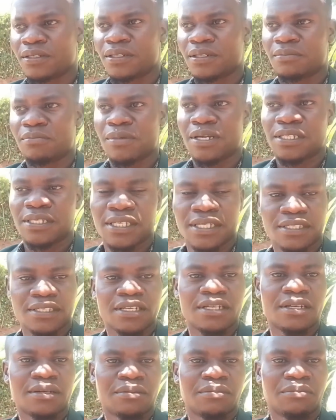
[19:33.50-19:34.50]
My
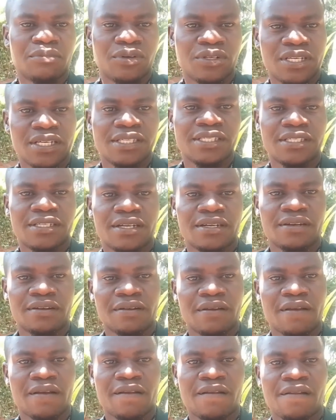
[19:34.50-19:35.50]
sister, Modesta,
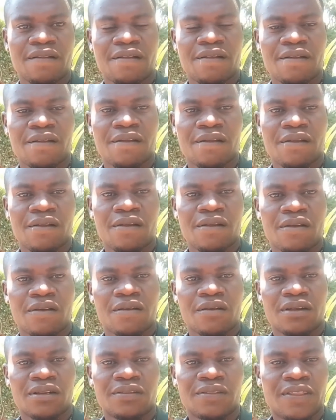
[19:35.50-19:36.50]

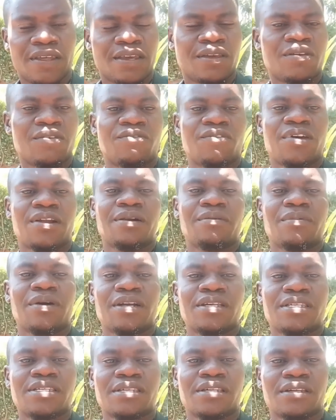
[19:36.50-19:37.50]
thank you very
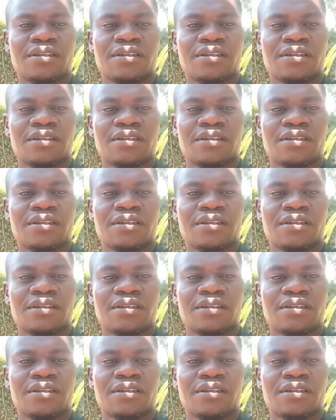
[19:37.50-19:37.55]
much